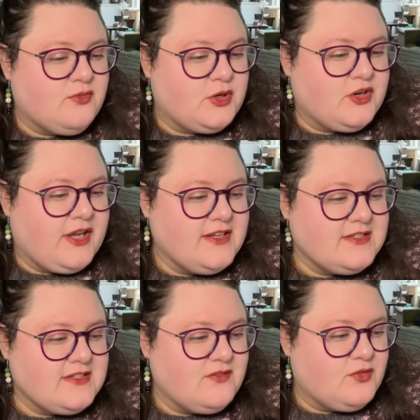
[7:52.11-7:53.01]
murder case
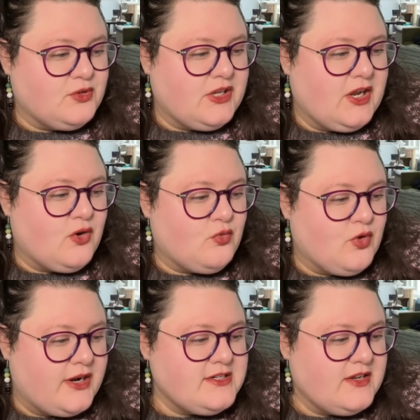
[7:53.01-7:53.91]
is unfolding
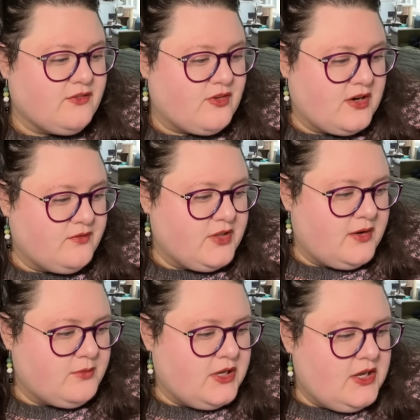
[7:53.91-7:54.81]
right in front of
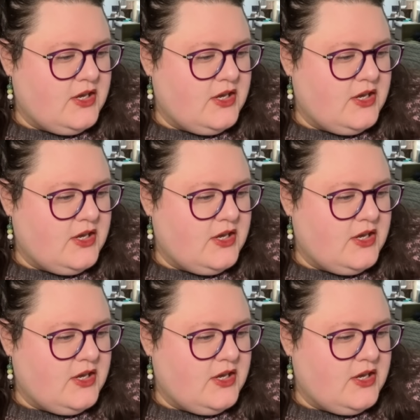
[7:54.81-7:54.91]
them.